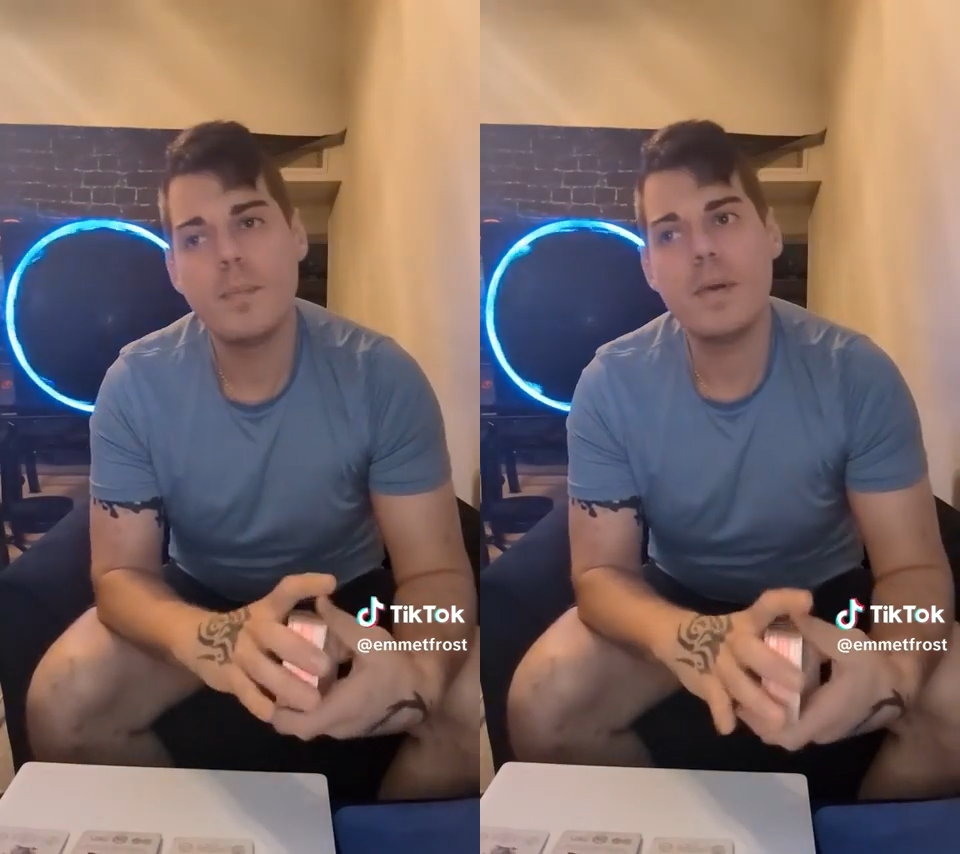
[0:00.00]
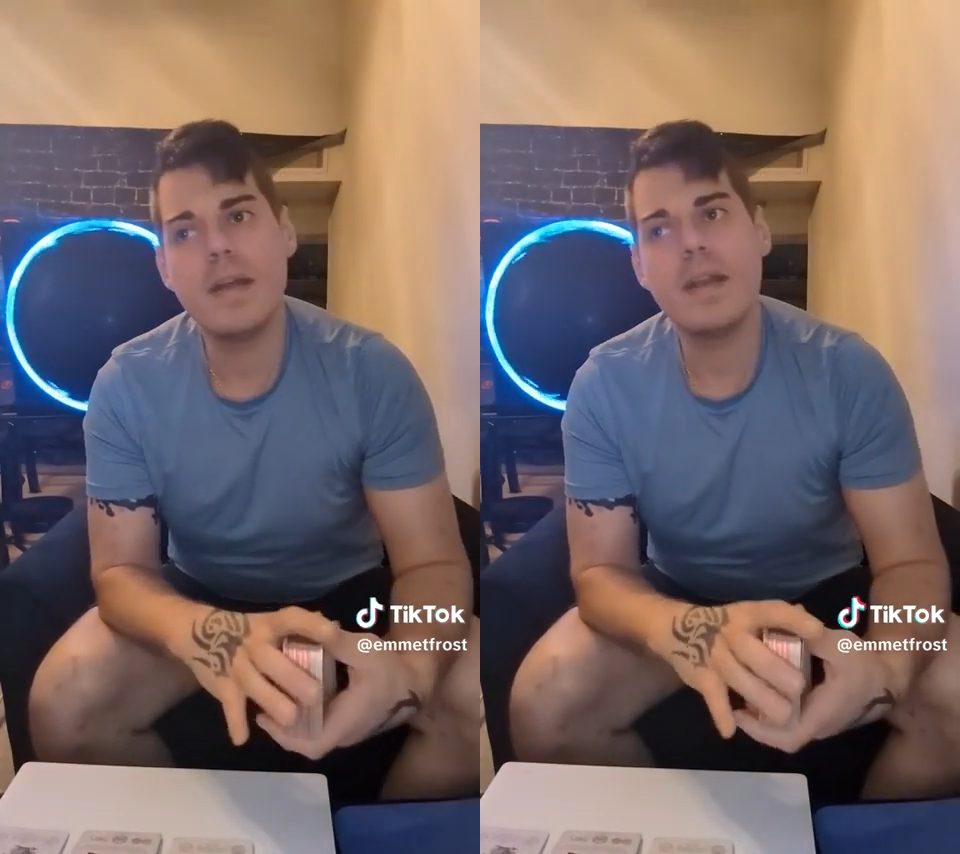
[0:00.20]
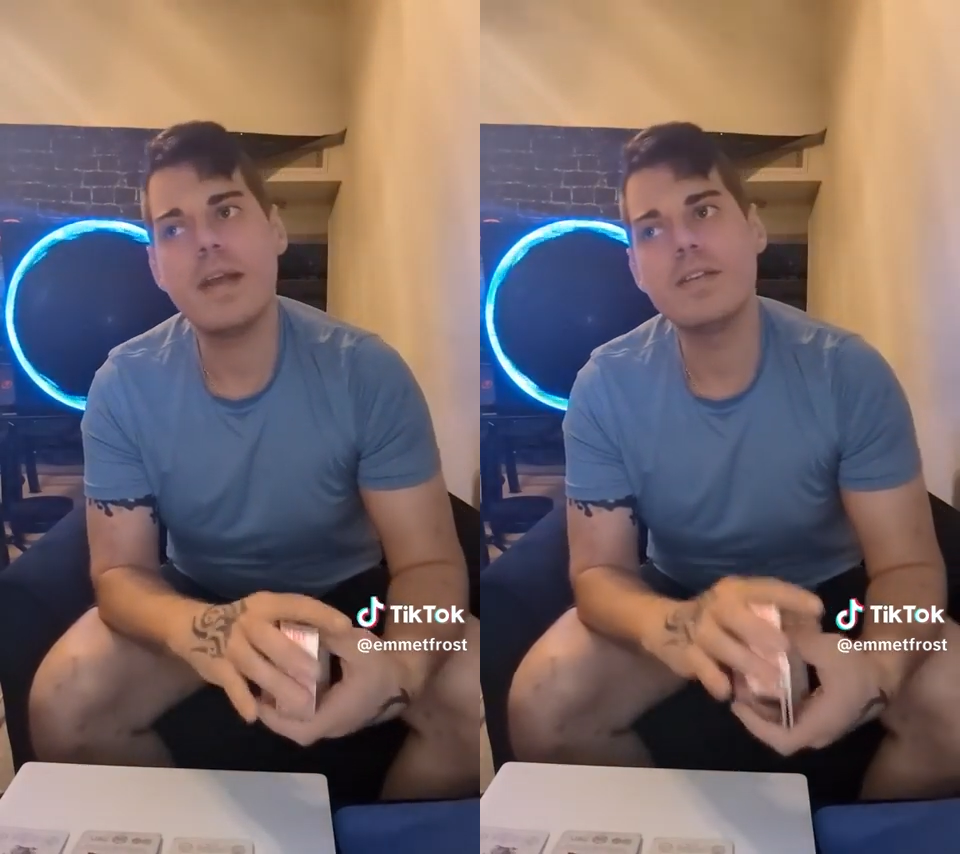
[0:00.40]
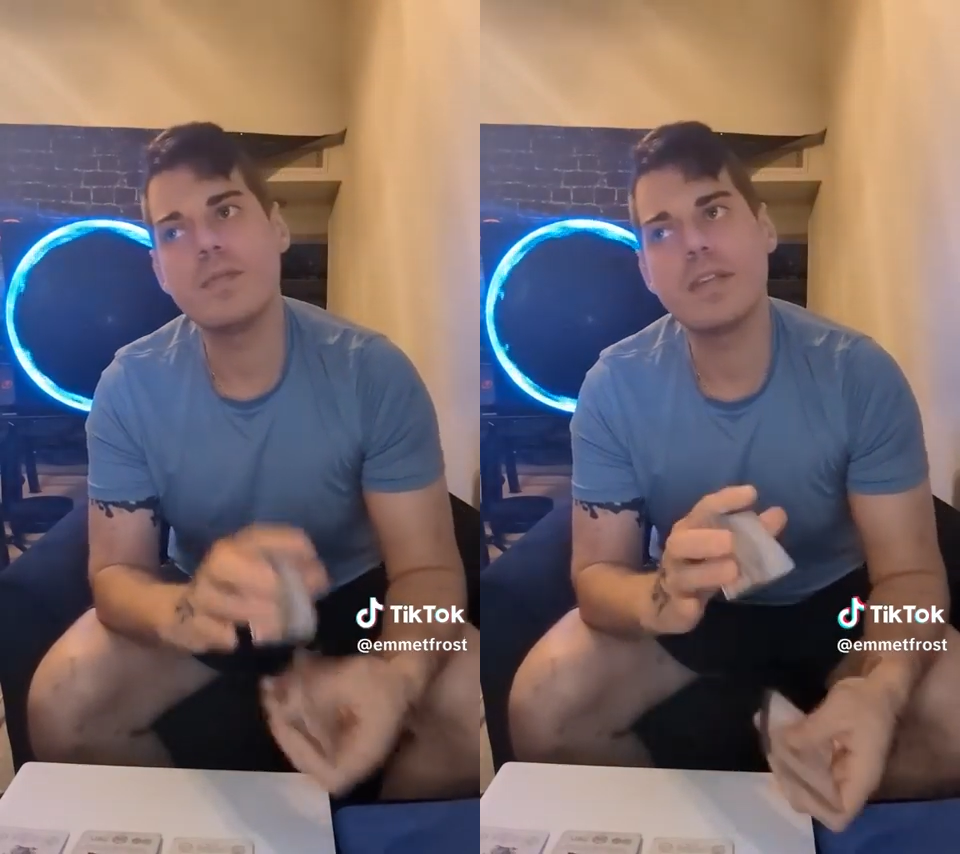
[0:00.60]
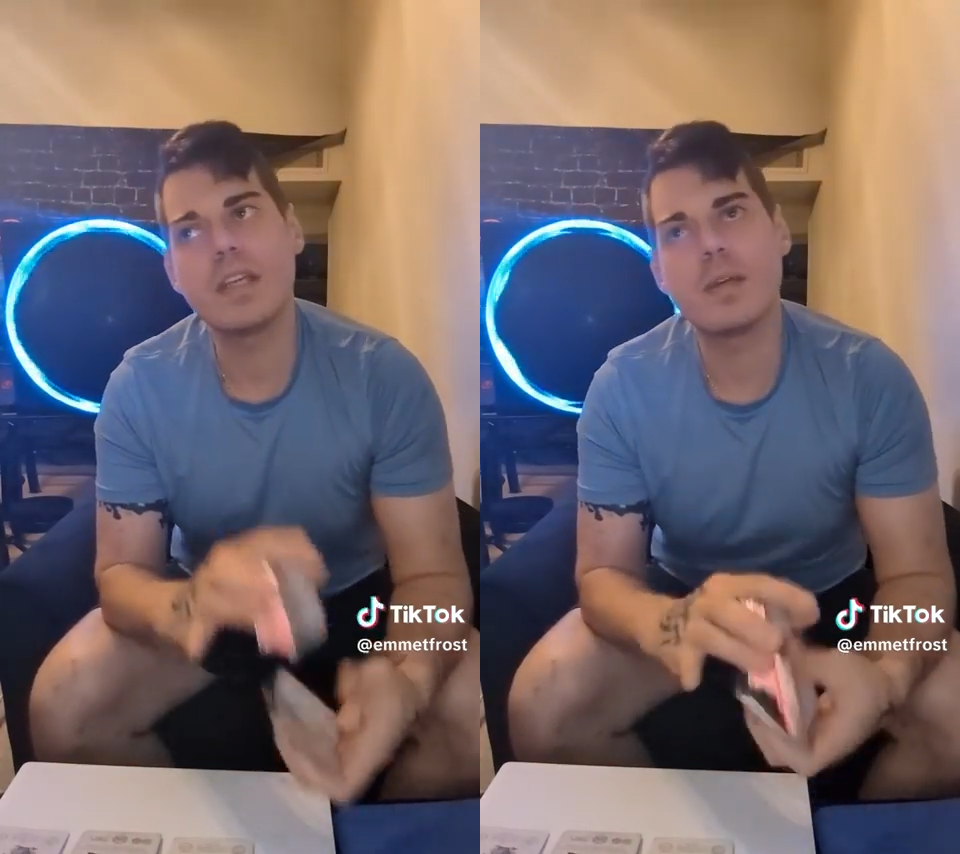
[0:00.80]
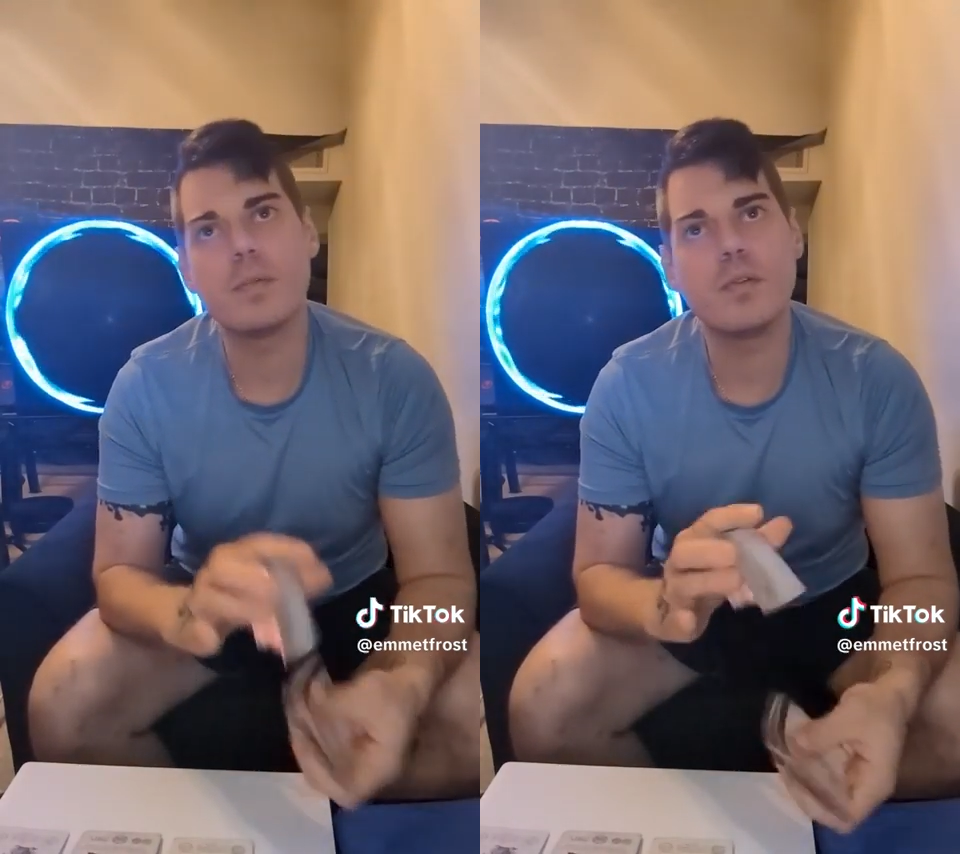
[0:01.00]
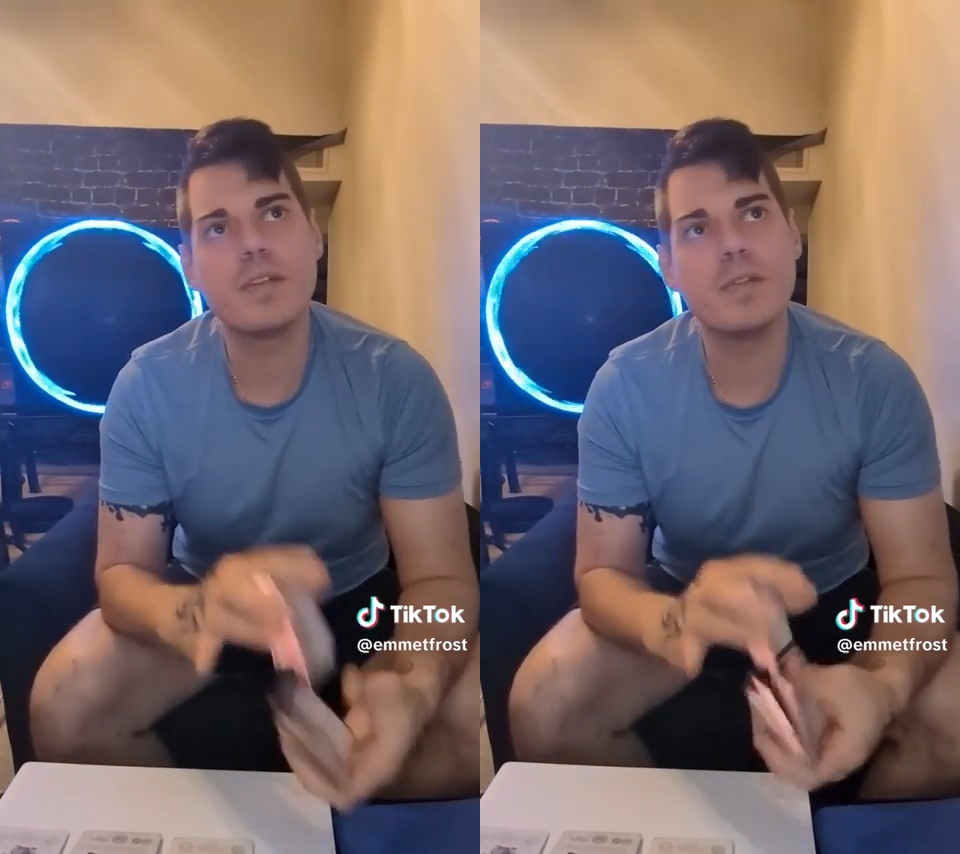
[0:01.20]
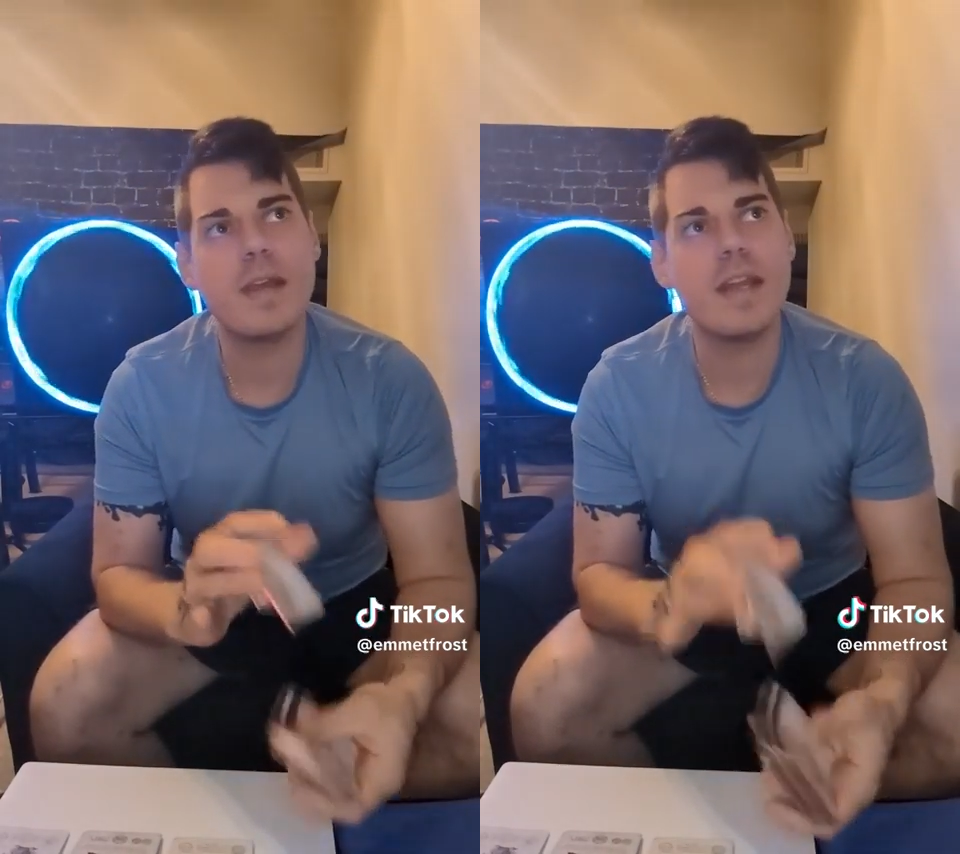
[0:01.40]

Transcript: But I don't think I'm going to